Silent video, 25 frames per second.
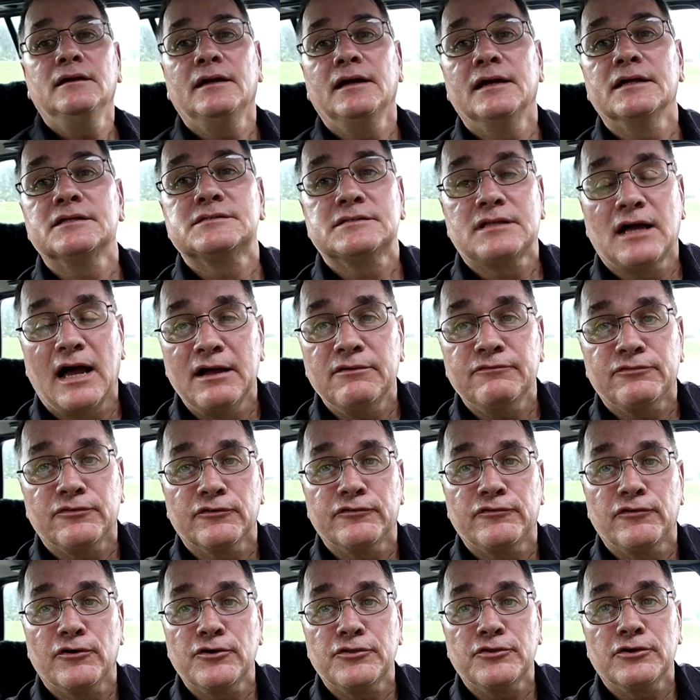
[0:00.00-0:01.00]
it's time for
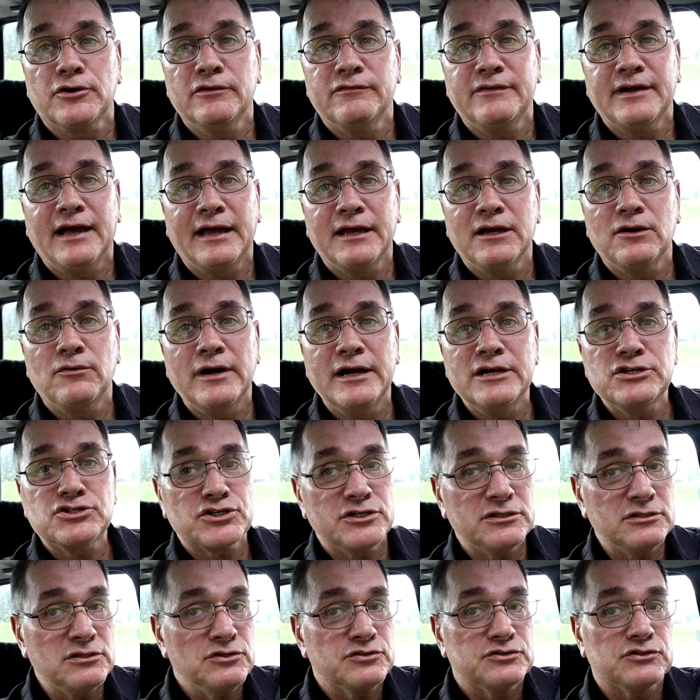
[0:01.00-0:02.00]
further
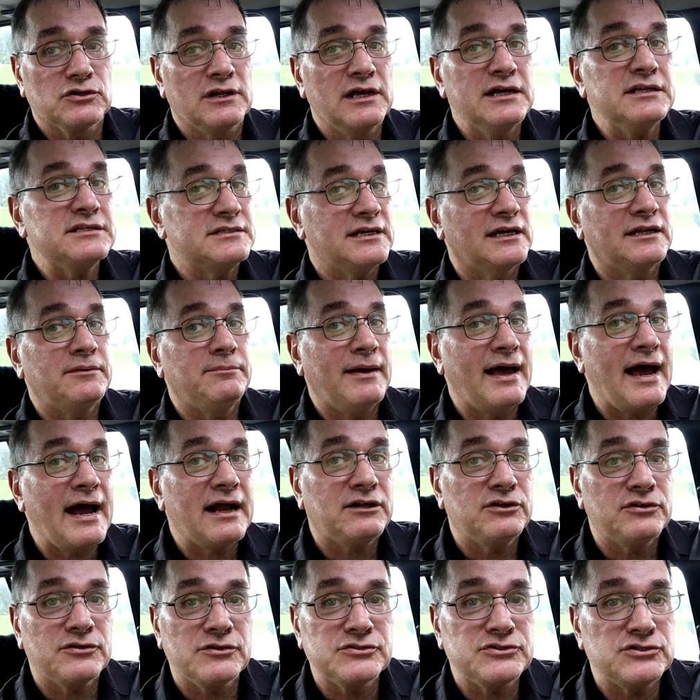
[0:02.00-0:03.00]
evaluation, so let's head back to the